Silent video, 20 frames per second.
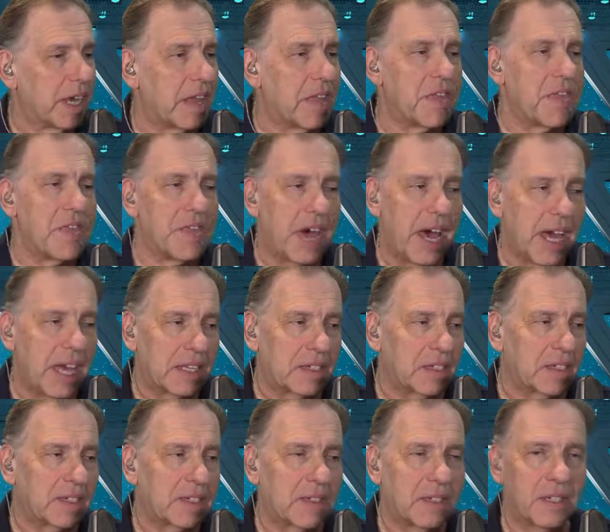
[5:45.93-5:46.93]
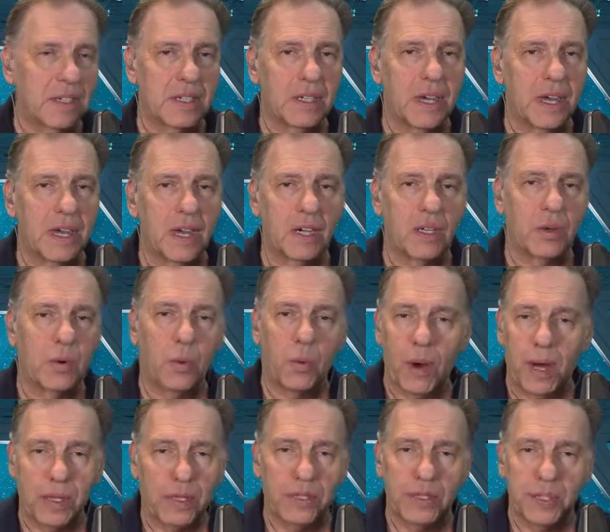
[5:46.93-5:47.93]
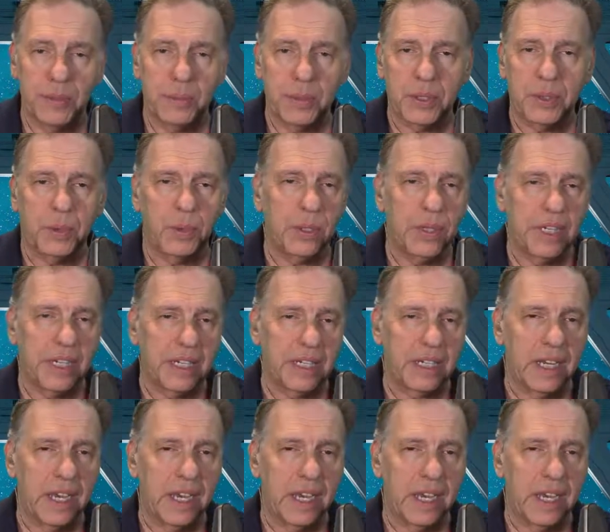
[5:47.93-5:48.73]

and that's a quality recording.